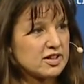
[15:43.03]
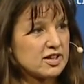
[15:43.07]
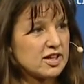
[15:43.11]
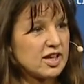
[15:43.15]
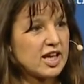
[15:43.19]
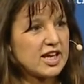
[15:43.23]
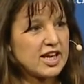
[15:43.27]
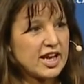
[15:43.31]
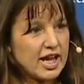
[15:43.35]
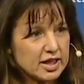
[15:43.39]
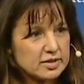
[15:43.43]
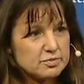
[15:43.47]

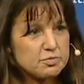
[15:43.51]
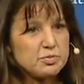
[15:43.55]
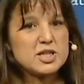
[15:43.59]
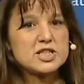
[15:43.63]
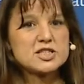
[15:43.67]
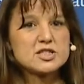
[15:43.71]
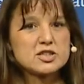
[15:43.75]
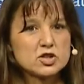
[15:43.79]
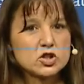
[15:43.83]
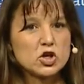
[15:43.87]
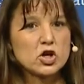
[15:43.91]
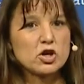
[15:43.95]
and had
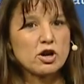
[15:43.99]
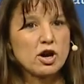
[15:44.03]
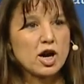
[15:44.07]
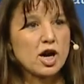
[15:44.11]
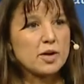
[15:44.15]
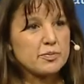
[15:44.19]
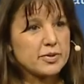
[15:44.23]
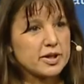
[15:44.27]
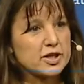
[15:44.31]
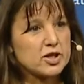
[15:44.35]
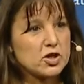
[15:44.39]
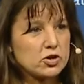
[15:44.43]
beaten her
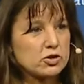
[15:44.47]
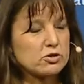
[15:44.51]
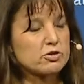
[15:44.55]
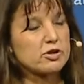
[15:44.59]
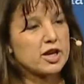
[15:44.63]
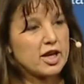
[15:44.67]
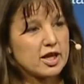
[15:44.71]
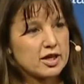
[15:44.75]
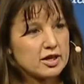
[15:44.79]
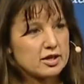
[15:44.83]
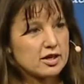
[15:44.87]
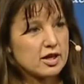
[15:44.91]
up and
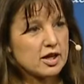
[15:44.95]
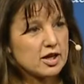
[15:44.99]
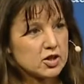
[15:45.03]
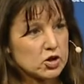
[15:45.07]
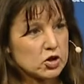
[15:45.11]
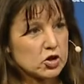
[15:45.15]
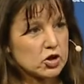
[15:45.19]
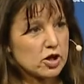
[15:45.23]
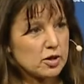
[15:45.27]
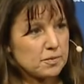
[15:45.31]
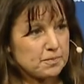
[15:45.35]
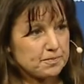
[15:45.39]
urinated on
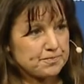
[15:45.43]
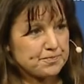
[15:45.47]
her.